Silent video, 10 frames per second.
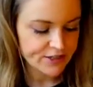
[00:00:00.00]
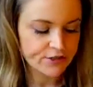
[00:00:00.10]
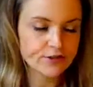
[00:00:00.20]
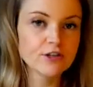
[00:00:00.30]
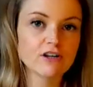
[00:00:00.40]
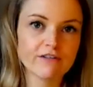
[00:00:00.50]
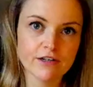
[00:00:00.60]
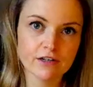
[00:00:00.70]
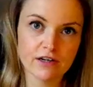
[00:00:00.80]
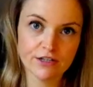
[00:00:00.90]

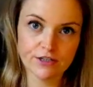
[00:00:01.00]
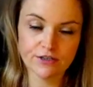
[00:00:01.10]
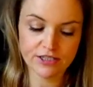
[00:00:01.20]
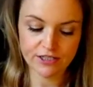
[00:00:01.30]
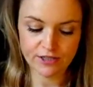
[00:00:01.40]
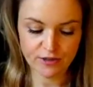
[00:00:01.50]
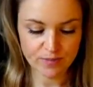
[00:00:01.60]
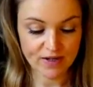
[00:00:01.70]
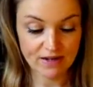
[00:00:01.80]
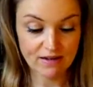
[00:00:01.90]
tutorial on YouTube,
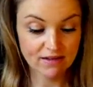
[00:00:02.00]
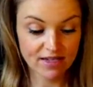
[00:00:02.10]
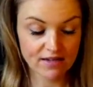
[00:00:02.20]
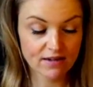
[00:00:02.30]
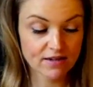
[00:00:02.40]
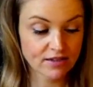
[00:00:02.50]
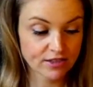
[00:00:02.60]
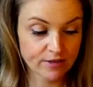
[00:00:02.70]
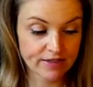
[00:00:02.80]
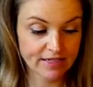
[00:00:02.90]
and I'll link
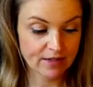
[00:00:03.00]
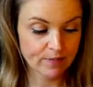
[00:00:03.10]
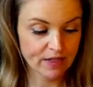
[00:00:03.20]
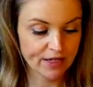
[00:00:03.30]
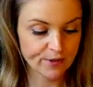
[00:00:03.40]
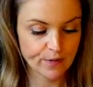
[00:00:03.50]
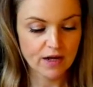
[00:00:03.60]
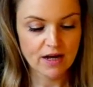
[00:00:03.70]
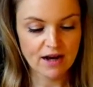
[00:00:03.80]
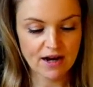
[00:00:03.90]
to it down below,
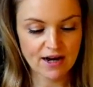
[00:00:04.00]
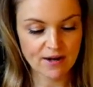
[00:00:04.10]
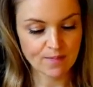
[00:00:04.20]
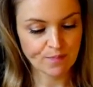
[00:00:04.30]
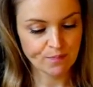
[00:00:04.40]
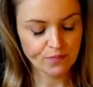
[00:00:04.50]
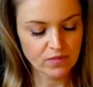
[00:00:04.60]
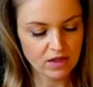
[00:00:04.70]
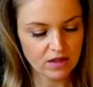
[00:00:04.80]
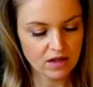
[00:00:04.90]
and
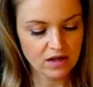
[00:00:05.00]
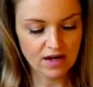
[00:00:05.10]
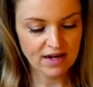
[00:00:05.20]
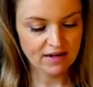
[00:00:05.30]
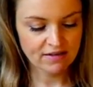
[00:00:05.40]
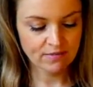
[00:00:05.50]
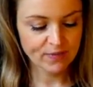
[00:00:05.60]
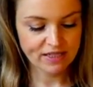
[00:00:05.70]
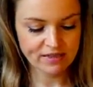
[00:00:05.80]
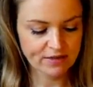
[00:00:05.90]

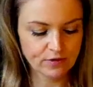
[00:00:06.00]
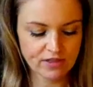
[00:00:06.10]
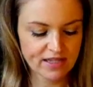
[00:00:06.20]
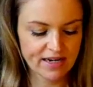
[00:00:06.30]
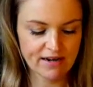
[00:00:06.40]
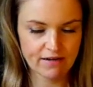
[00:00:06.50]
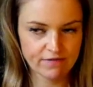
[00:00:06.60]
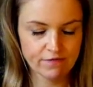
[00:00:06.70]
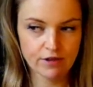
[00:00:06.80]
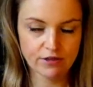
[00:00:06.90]
because they have
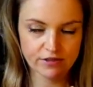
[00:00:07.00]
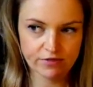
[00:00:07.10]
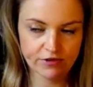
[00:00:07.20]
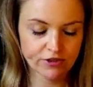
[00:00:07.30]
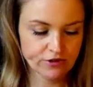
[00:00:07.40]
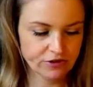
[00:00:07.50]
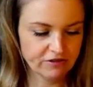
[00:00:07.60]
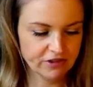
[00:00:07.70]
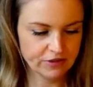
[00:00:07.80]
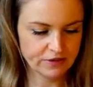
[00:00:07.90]
lots of
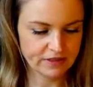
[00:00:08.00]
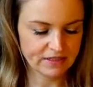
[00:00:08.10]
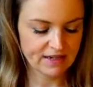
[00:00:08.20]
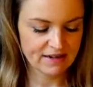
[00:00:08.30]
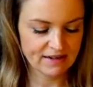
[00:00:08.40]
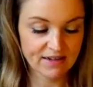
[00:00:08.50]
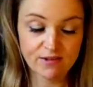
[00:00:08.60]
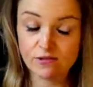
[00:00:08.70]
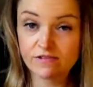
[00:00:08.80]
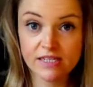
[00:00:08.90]
tutorials, and it
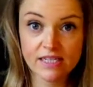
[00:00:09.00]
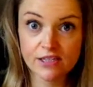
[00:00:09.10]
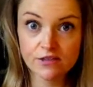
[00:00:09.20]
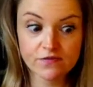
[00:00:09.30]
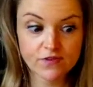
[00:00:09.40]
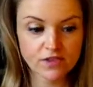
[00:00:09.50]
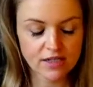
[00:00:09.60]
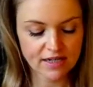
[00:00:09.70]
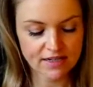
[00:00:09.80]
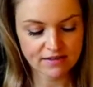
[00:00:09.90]
was really useful
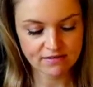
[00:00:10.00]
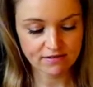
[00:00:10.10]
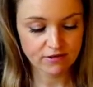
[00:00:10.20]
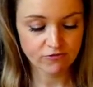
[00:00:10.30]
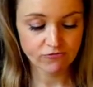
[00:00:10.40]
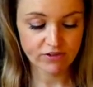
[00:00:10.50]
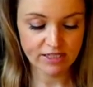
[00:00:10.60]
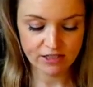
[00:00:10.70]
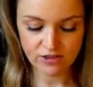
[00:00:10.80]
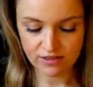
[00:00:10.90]
and really
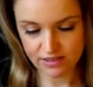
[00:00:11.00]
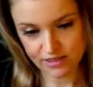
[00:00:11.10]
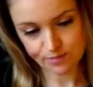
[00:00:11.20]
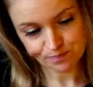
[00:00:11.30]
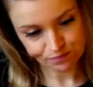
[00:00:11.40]
good. So